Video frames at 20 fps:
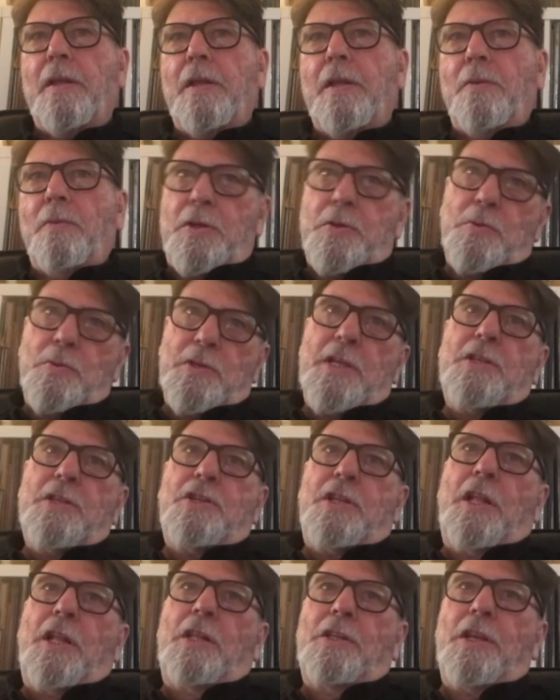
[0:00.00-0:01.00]
which was
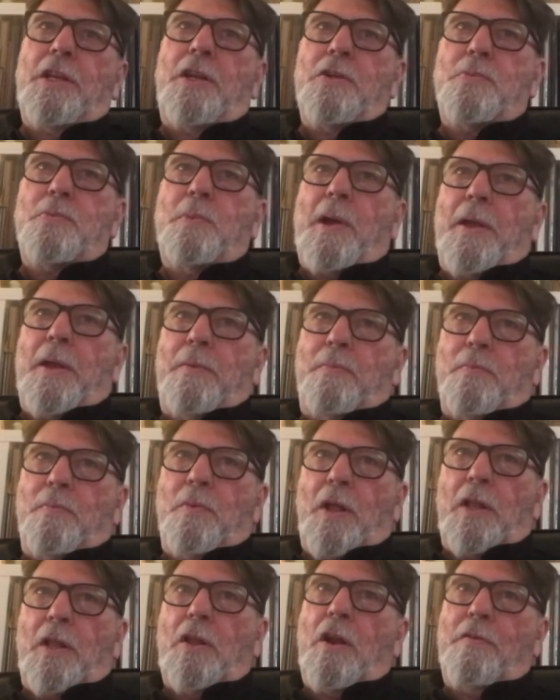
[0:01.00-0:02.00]
instilled in us by
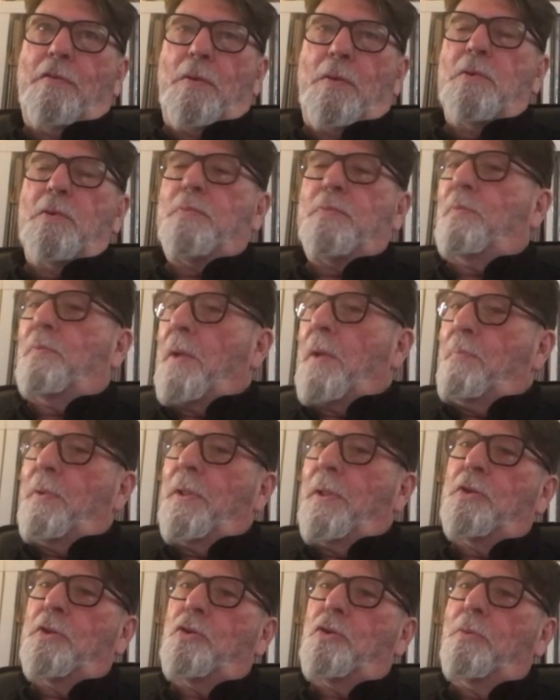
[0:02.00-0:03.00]
a lot of it was by
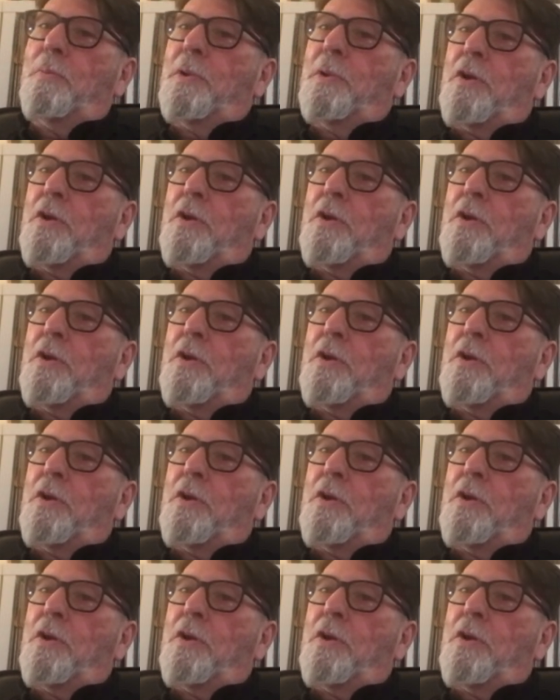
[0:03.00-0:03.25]
Bill Drummond,